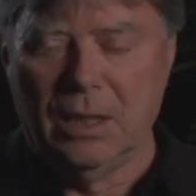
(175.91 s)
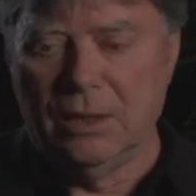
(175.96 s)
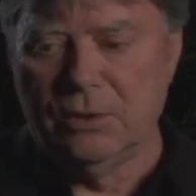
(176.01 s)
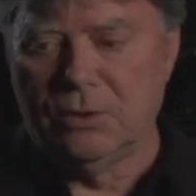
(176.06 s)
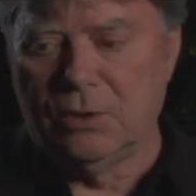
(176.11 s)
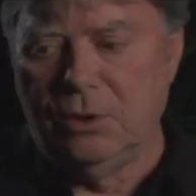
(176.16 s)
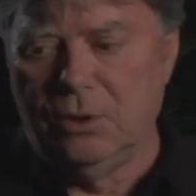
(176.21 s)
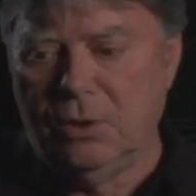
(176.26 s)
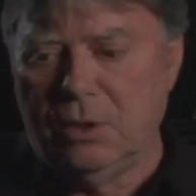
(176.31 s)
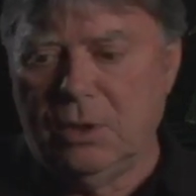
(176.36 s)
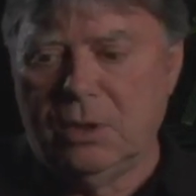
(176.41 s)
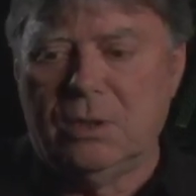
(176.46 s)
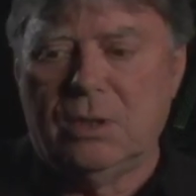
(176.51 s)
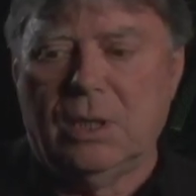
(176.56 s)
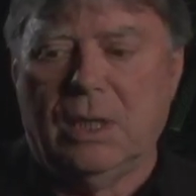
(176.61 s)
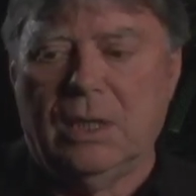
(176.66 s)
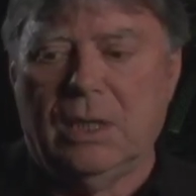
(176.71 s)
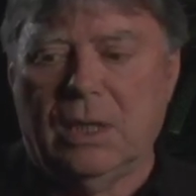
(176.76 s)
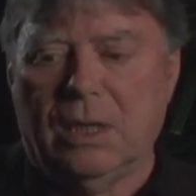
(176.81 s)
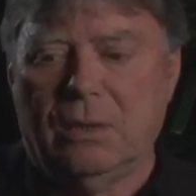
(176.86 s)
So you could
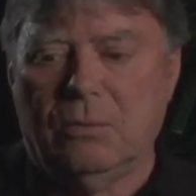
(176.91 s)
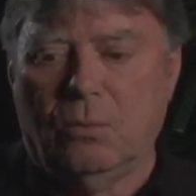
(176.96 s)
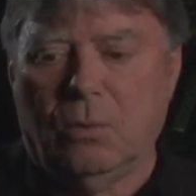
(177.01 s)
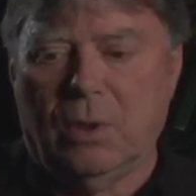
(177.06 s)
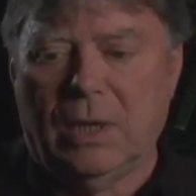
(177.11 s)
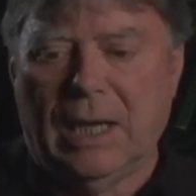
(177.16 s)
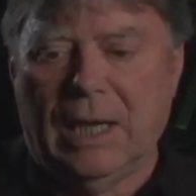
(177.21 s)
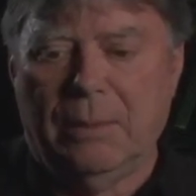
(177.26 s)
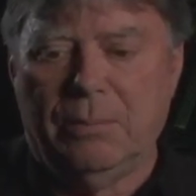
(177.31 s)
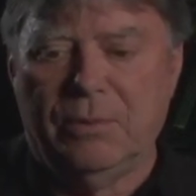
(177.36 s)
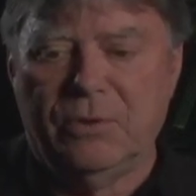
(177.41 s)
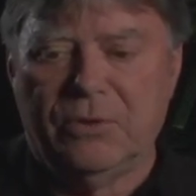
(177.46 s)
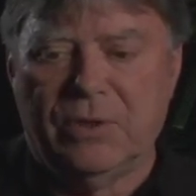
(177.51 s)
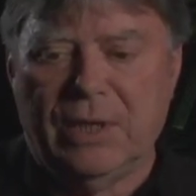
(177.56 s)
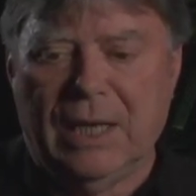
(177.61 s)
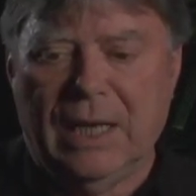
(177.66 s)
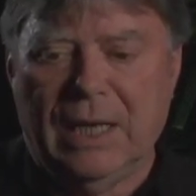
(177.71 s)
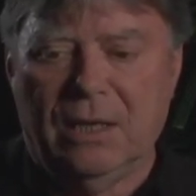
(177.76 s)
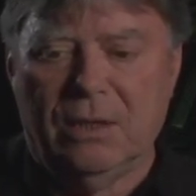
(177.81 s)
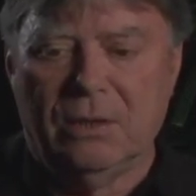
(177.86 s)
say that what happens
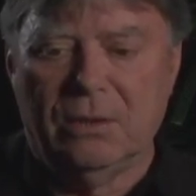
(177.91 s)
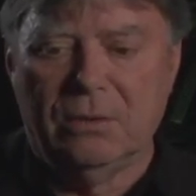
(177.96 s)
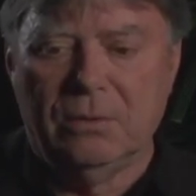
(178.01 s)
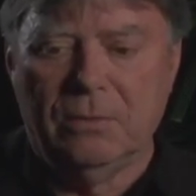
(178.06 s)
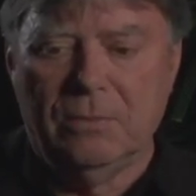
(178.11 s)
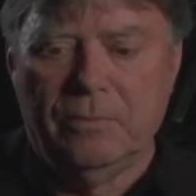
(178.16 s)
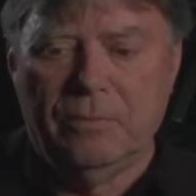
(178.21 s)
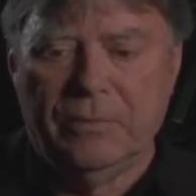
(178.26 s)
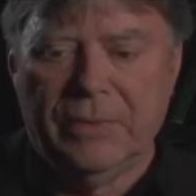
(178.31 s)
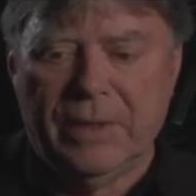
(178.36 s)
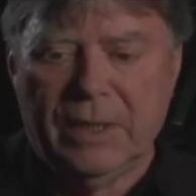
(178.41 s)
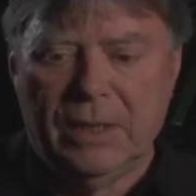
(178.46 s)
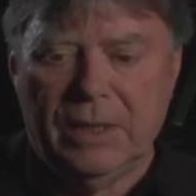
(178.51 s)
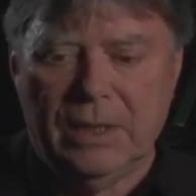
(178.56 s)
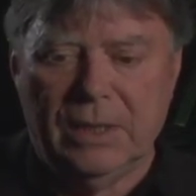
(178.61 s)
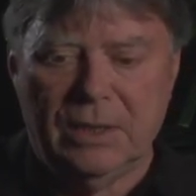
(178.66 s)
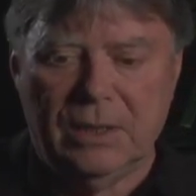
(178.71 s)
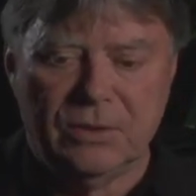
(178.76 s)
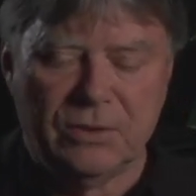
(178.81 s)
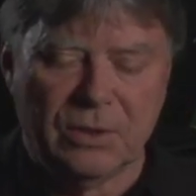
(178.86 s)
now
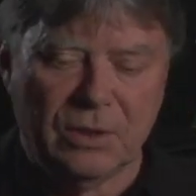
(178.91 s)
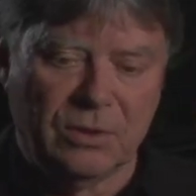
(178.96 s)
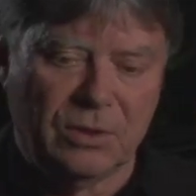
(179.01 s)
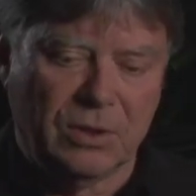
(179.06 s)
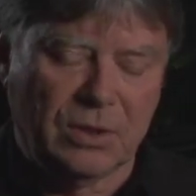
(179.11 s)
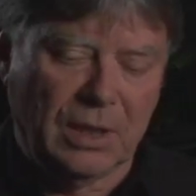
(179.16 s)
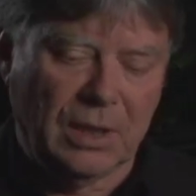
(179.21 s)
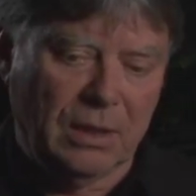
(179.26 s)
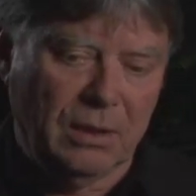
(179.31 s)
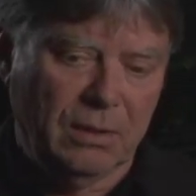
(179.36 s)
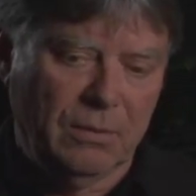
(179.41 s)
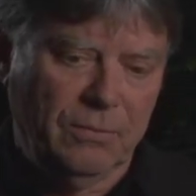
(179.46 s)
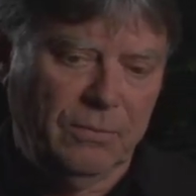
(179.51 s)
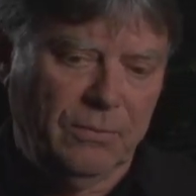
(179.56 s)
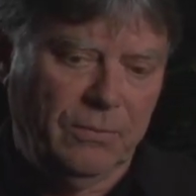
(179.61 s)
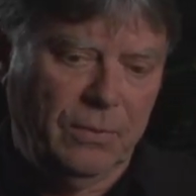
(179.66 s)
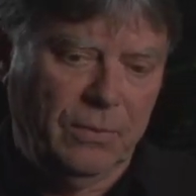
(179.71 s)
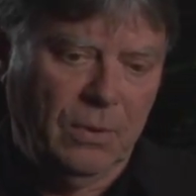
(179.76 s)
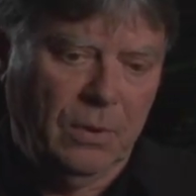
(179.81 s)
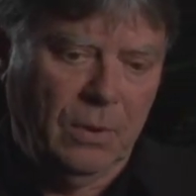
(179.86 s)
is instead
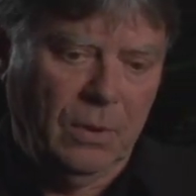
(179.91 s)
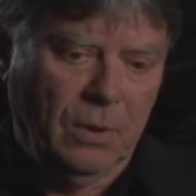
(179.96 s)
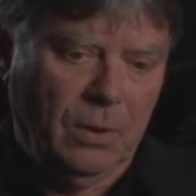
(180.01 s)
of